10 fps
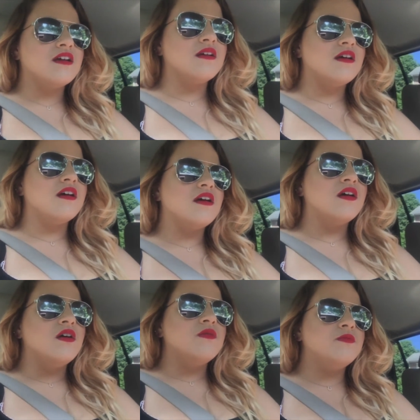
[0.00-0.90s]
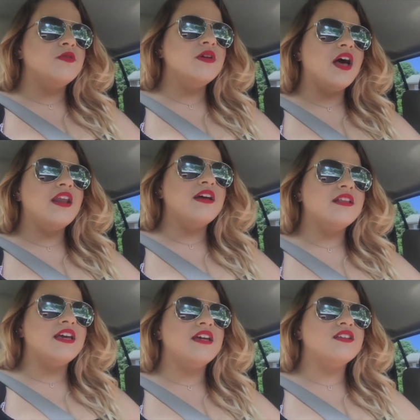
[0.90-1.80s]
where's that beautycon
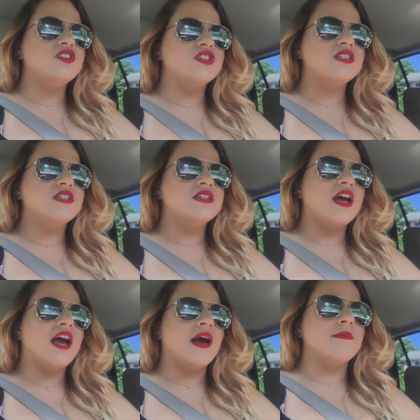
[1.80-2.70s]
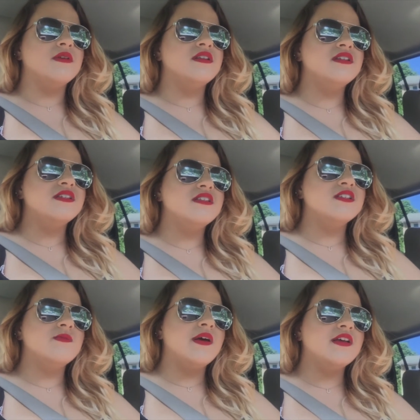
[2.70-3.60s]
la just happened
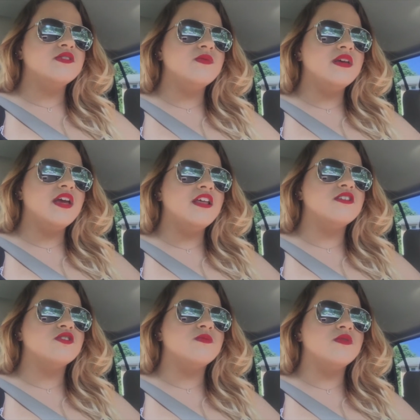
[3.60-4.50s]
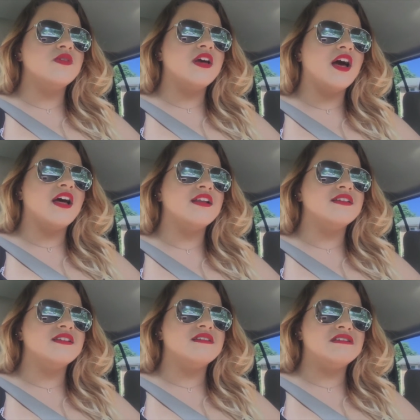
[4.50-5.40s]
this past weekend there's a beautycon
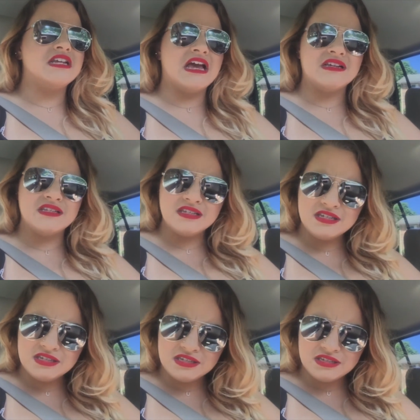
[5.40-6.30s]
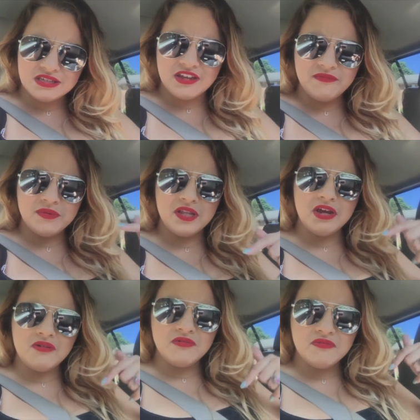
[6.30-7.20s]
texas leave
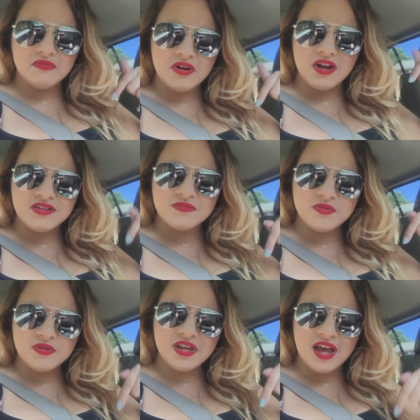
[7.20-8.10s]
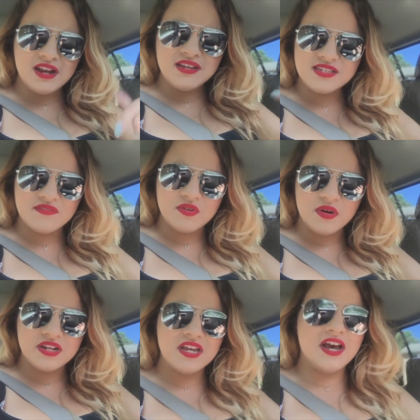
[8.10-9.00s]
below where else beautycon is i have no
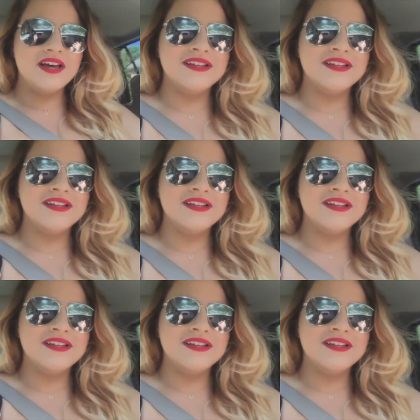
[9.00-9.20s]
idea